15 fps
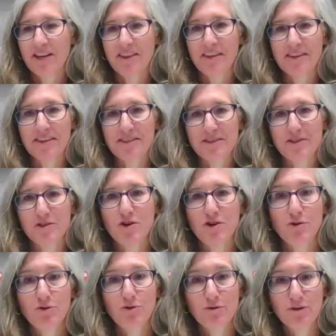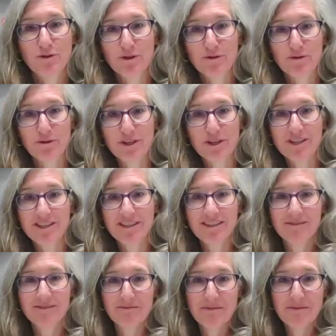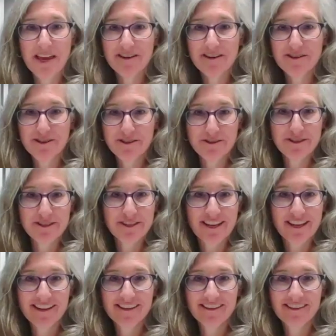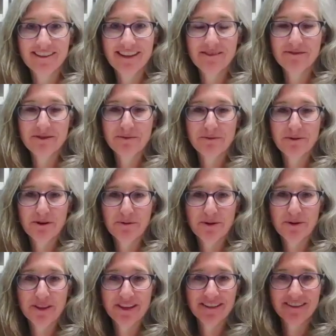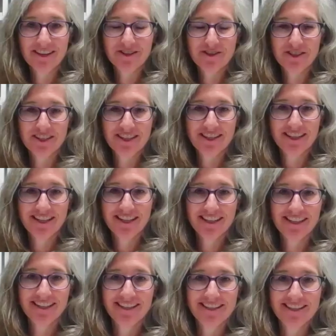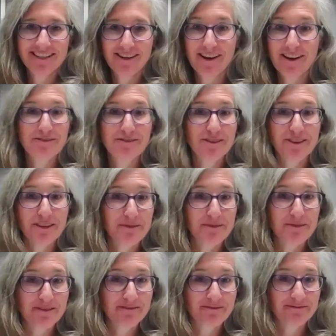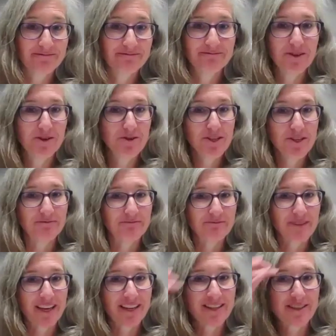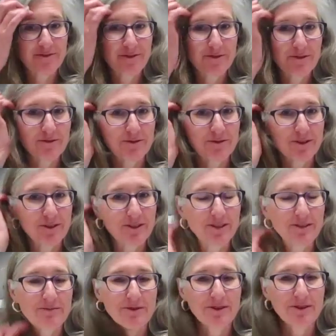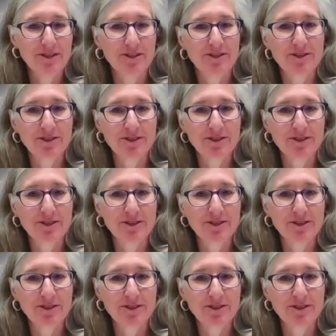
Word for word: I think this is new for the fleet managers that that we work with. That electricity is not what they've been using as the fuel for a number of years.